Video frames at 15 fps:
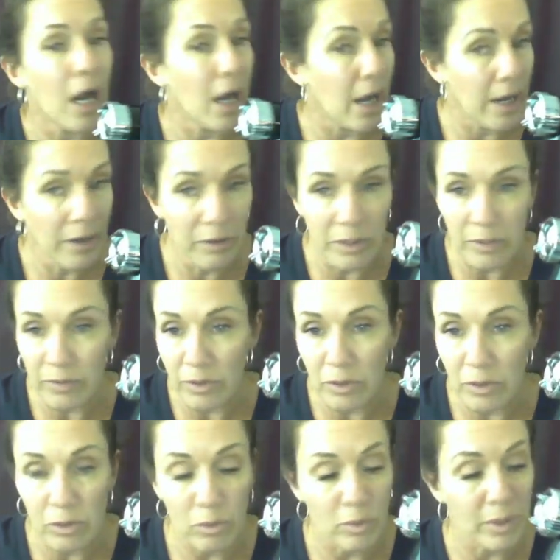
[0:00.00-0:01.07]
I don't even
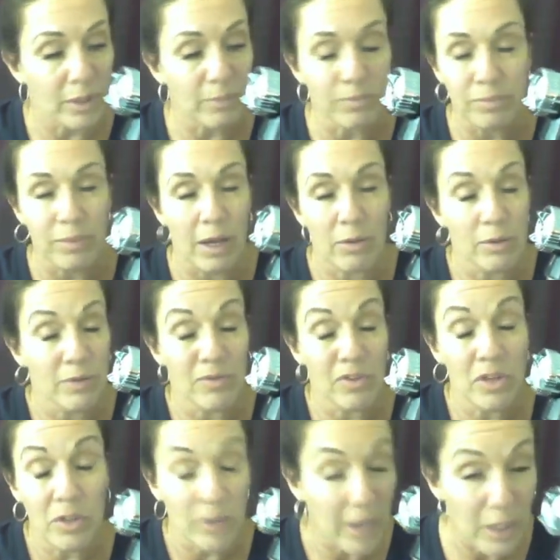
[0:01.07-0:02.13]

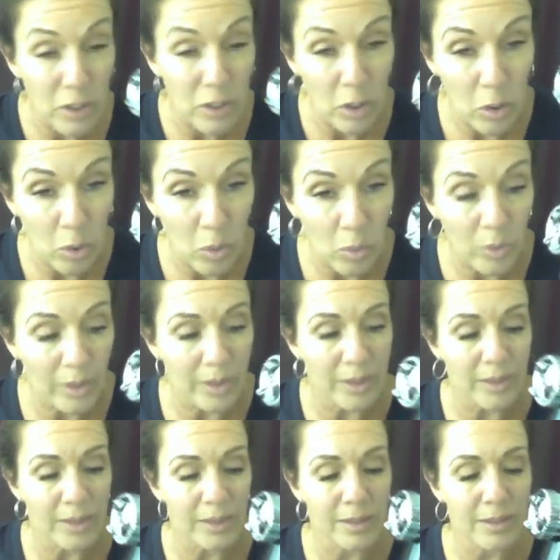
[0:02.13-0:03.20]
think they know what